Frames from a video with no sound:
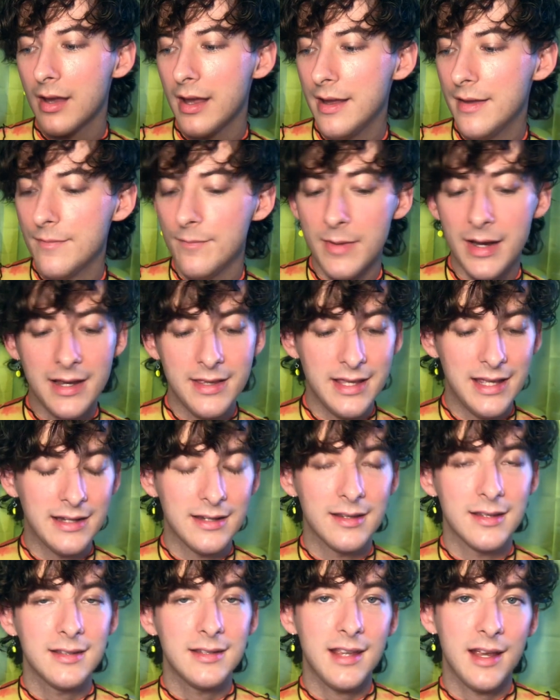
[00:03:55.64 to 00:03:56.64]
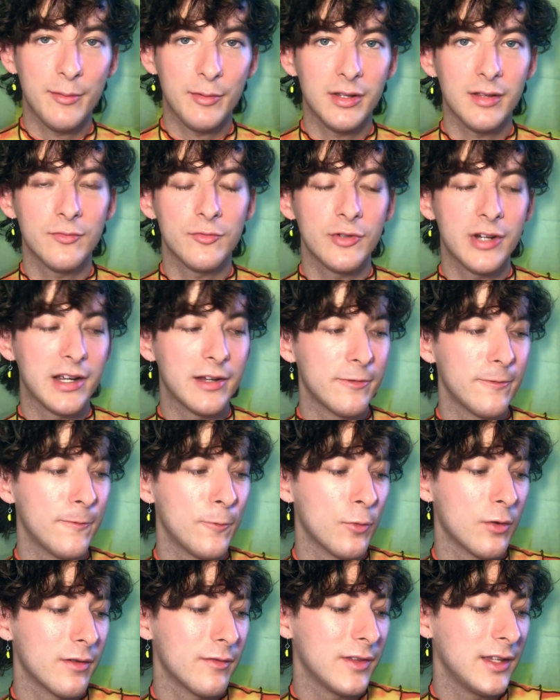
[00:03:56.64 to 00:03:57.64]
And by the end of this, I will have drank
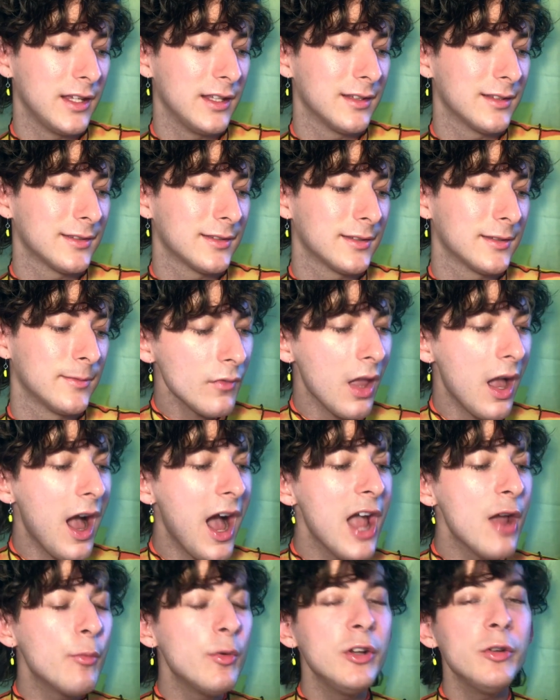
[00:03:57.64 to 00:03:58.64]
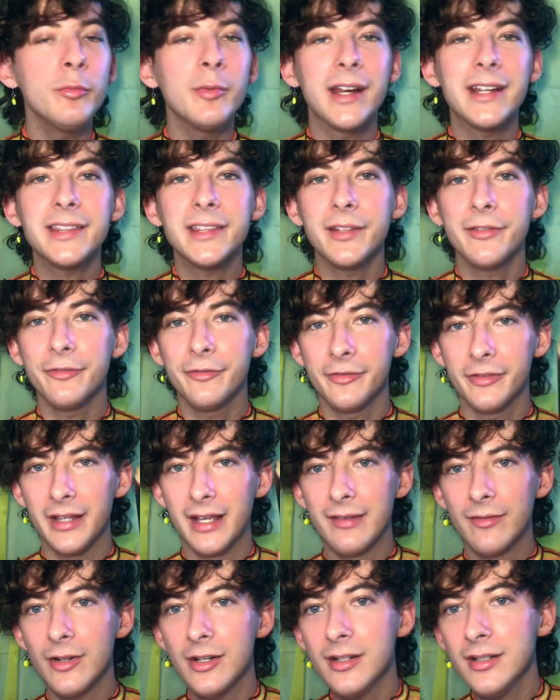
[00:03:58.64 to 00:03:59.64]
four of these. I will rate the
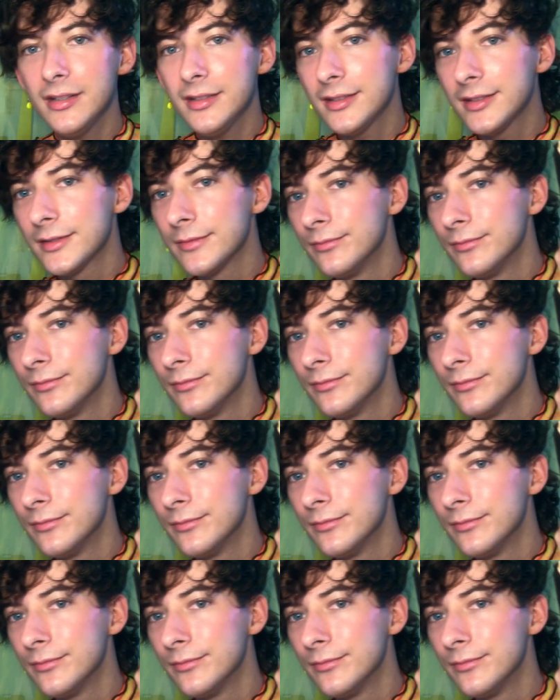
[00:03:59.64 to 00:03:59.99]
flavors.